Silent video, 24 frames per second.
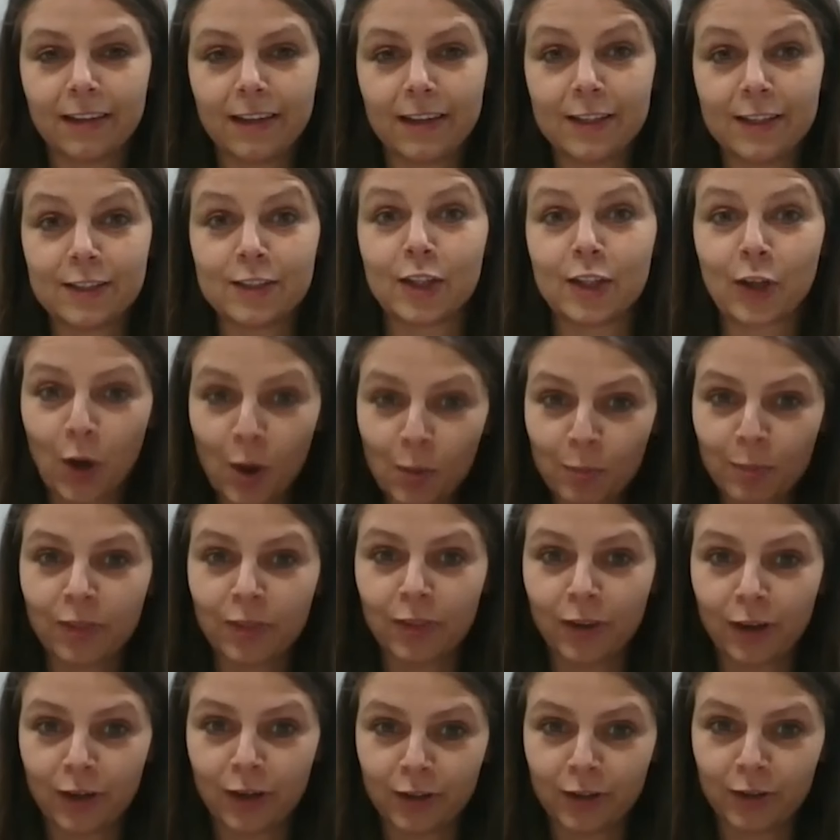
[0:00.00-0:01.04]
is a
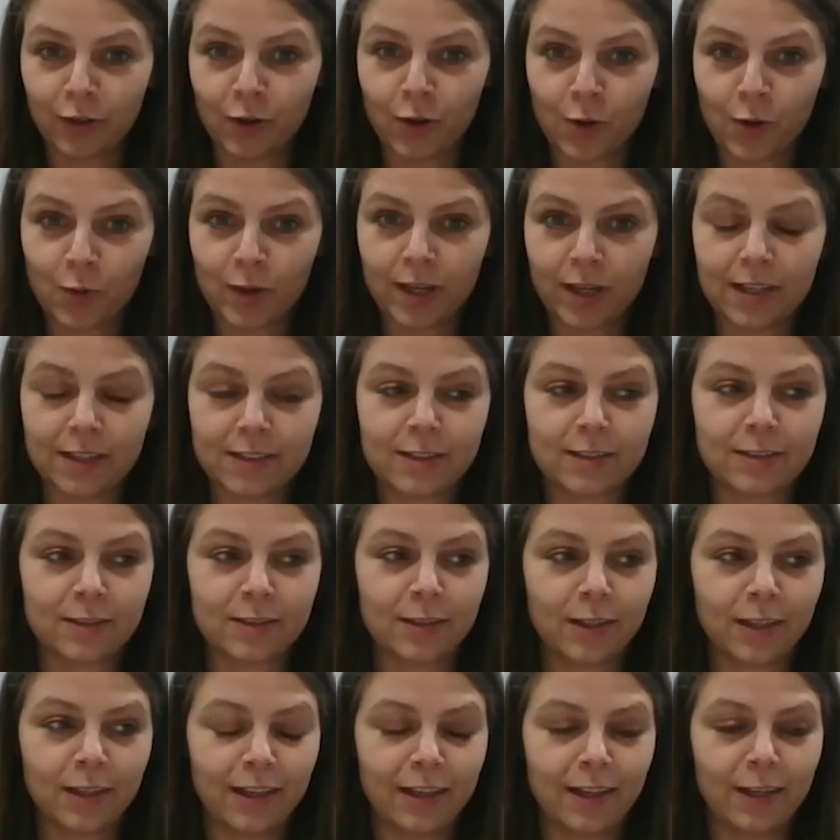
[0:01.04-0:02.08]
common there, though, is
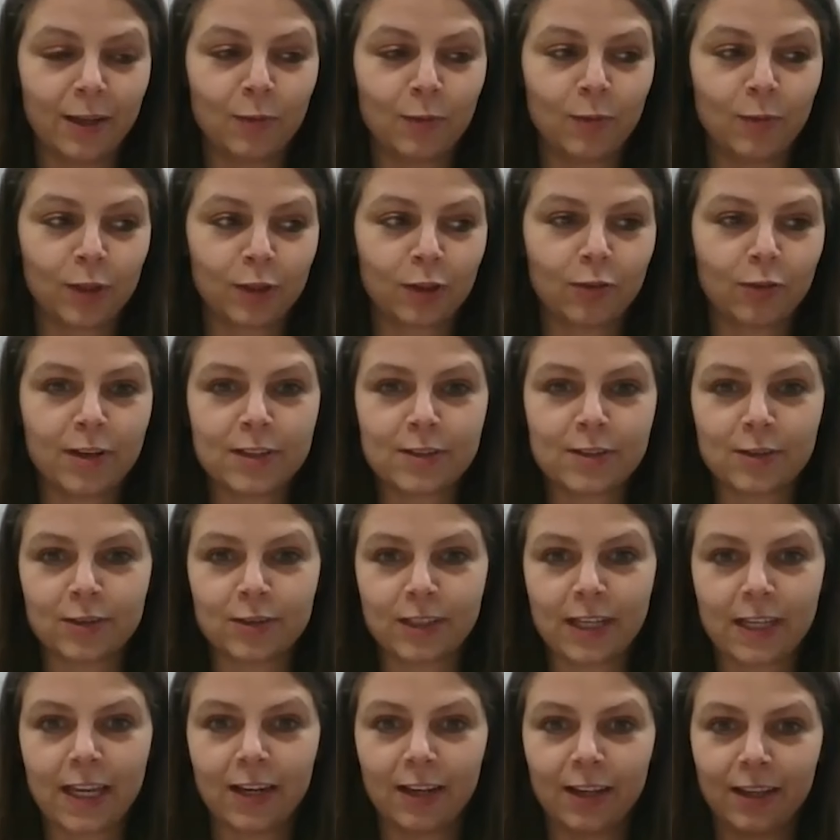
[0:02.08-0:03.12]
what Lorenzo
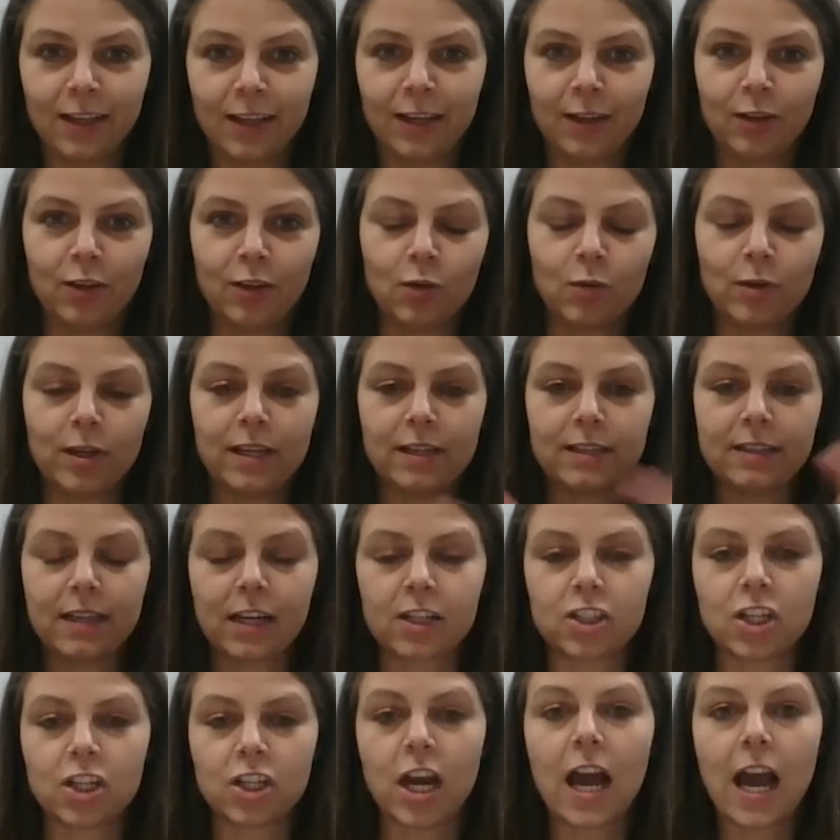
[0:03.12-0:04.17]
said. It's
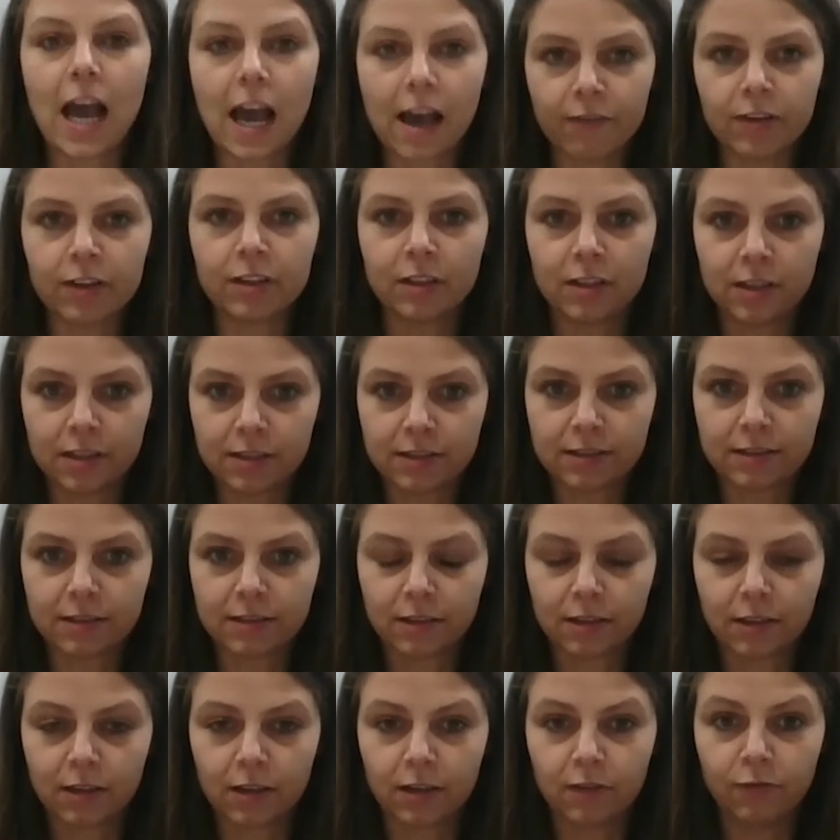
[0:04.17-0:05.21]
actually having this
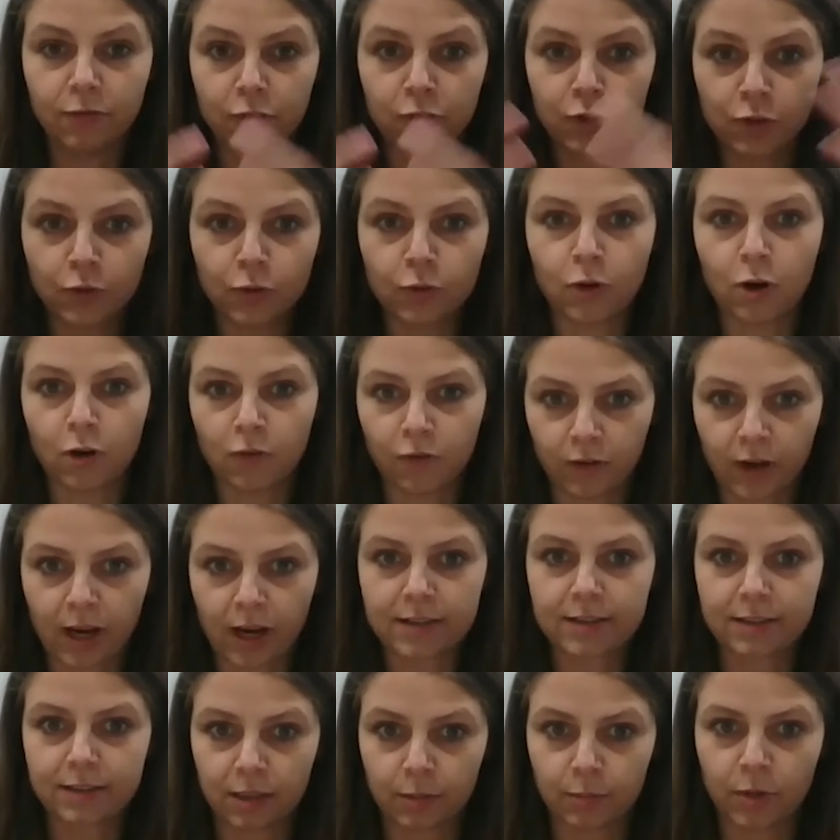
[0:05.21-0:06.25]
view of
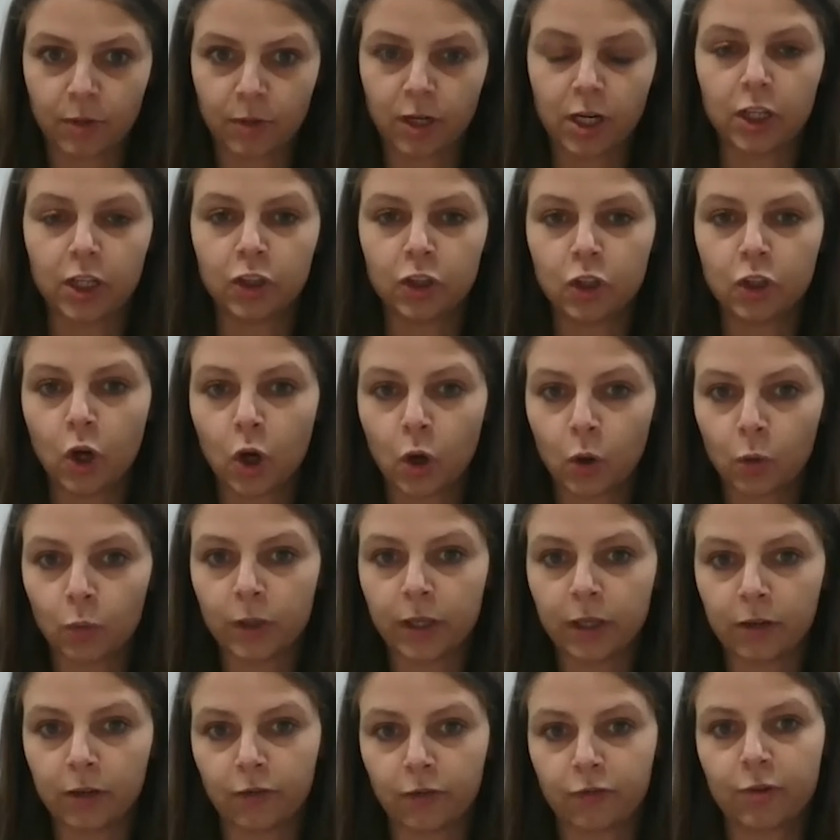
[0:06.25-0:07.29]
customer and
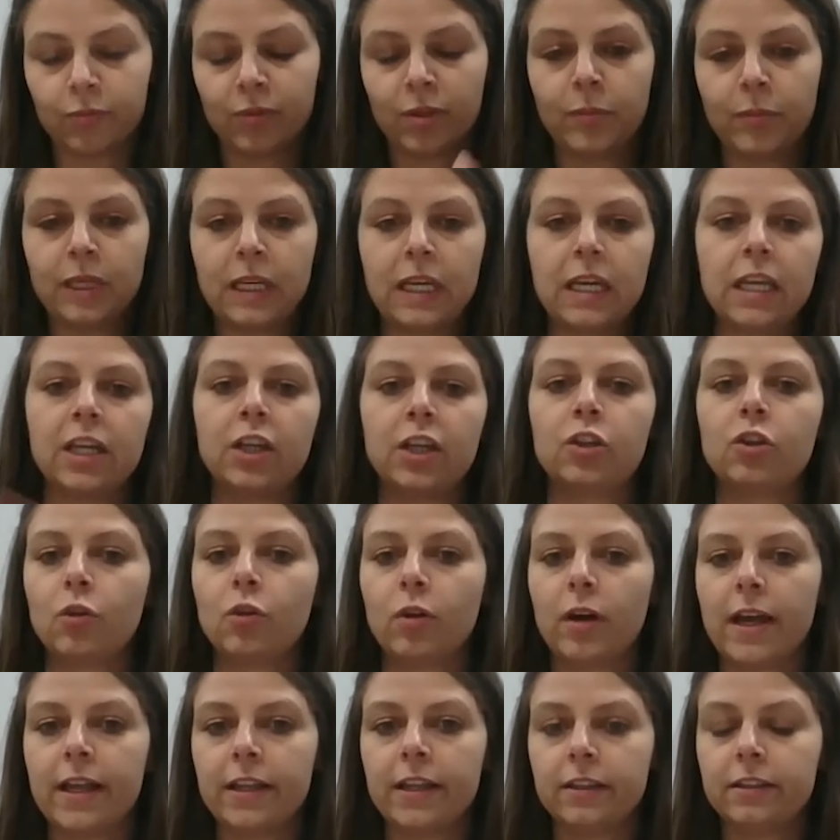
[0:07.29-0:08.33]
knowing from the beginning
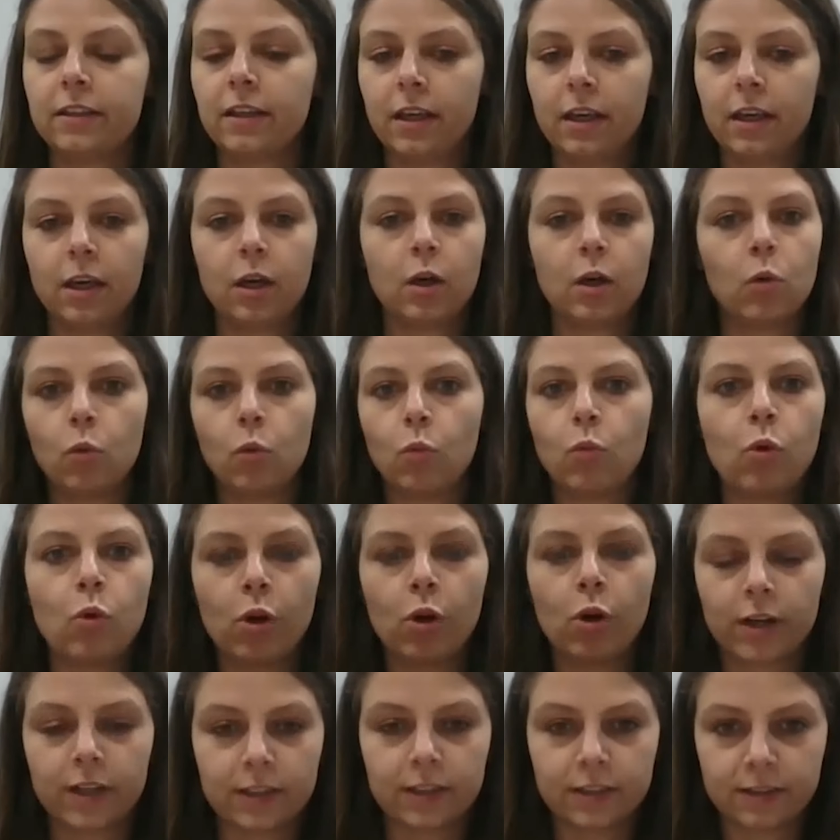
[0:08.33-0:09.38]
to end
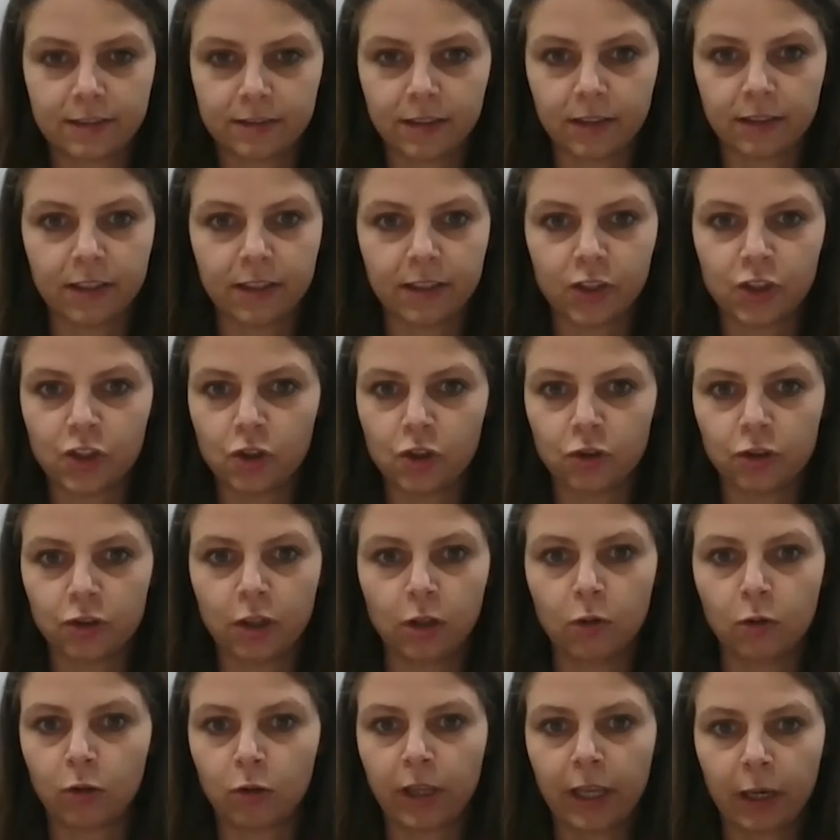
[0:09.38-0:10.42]
what is the journey
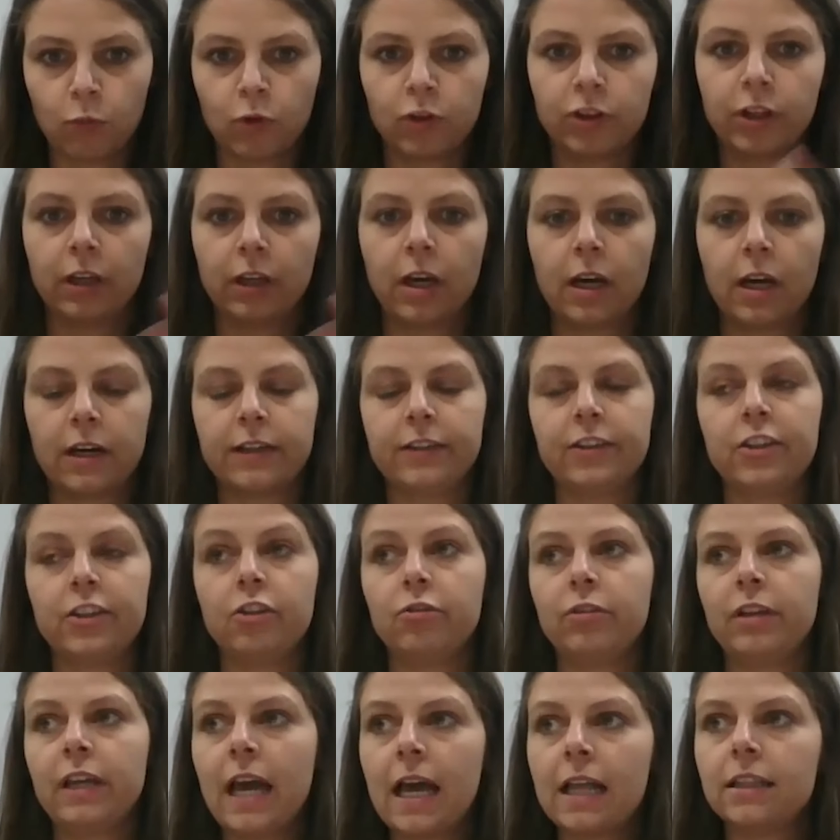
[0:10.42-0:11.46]
look like, what they are. And the
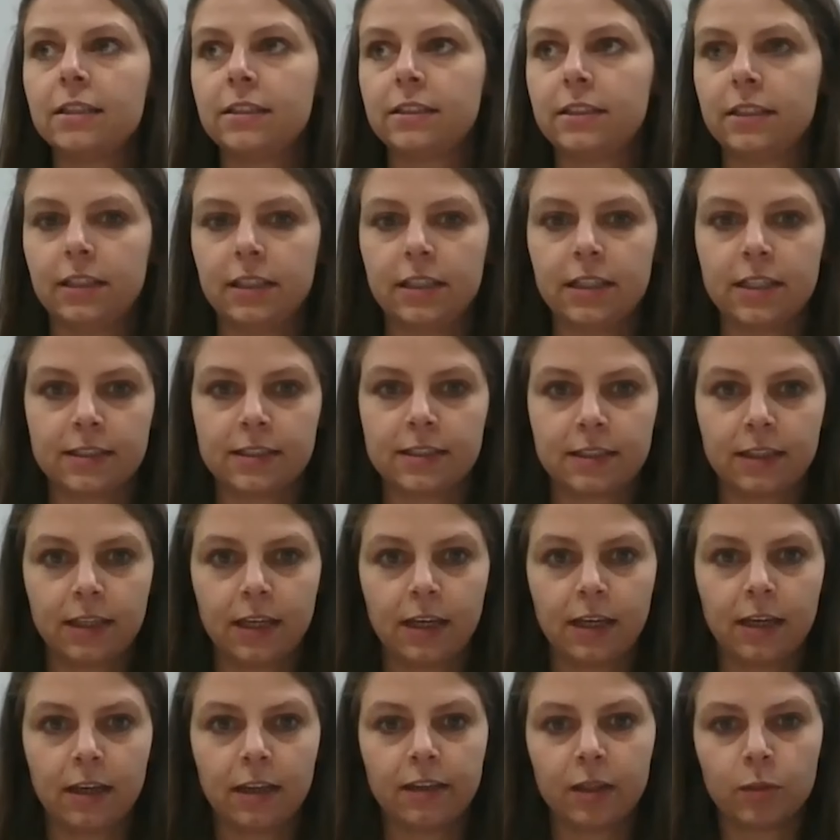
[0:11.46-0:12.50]
reality is
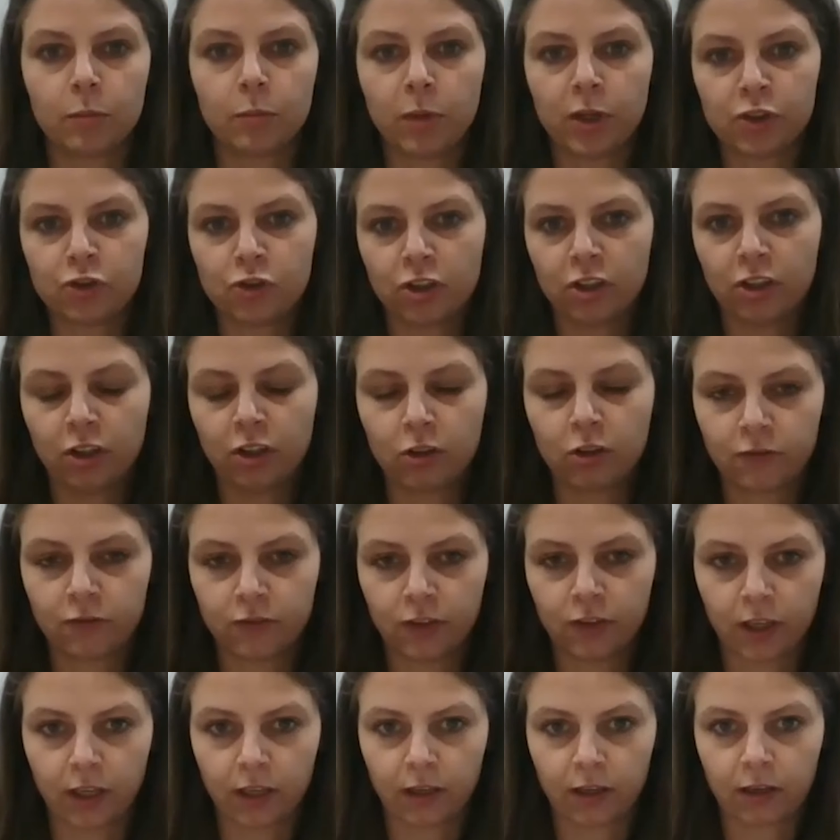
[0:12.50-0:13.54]
that majority of
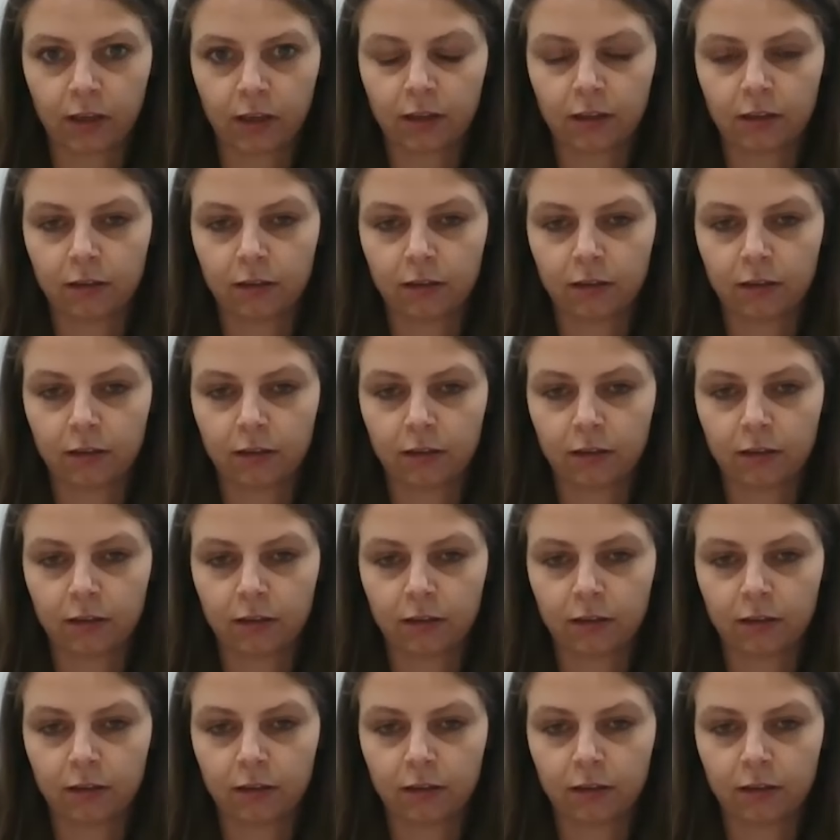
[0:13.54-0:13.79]
the